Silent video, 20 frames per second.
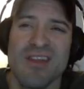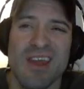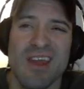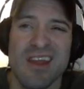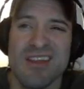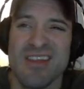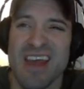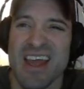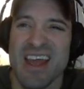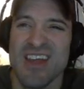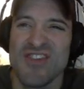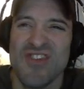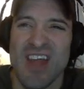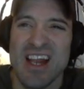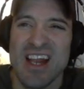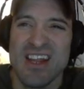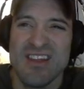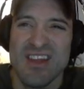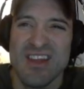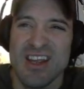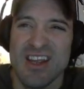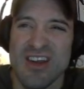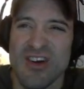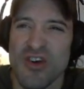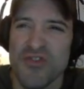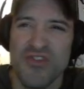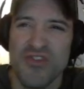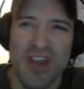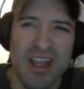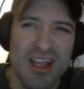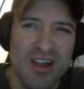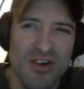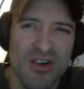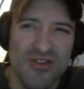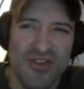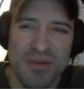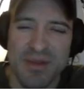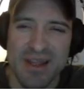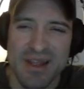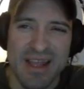think that it's anything earth-shaking or
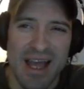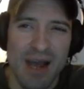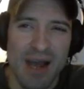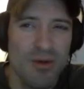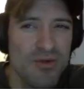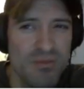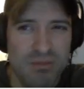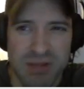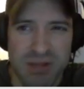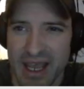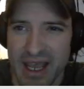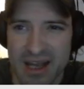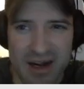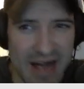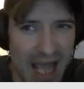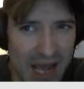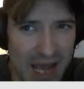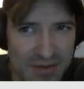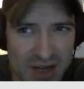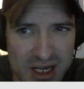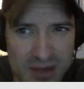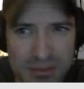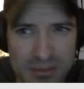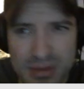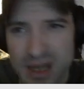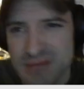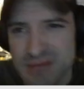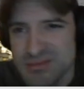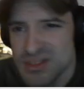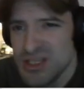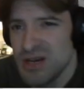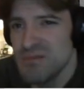something that I would plan on having, but,